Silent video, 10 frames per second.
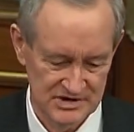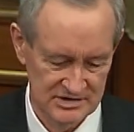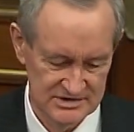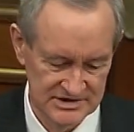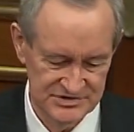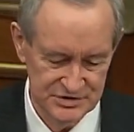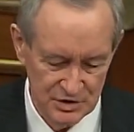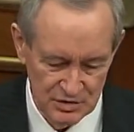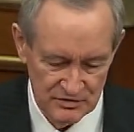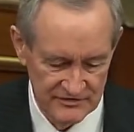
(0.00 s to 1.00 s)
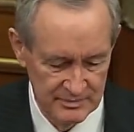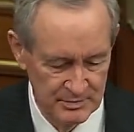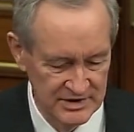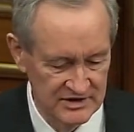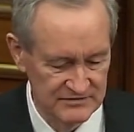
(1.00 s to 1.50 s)
deserve
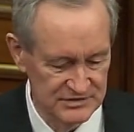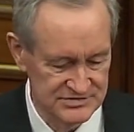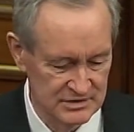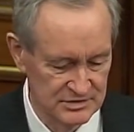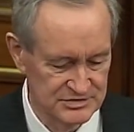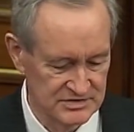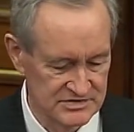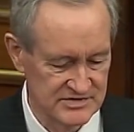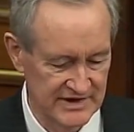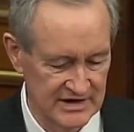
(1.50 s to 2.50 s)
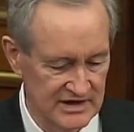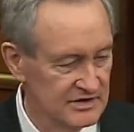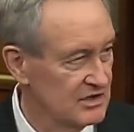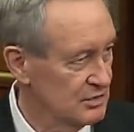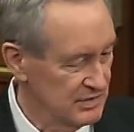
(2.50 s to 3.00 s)
meaningful solutions that
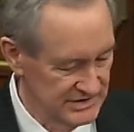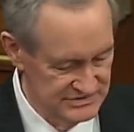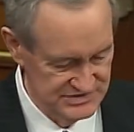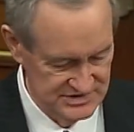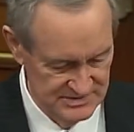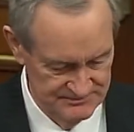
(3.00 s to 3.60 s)
increase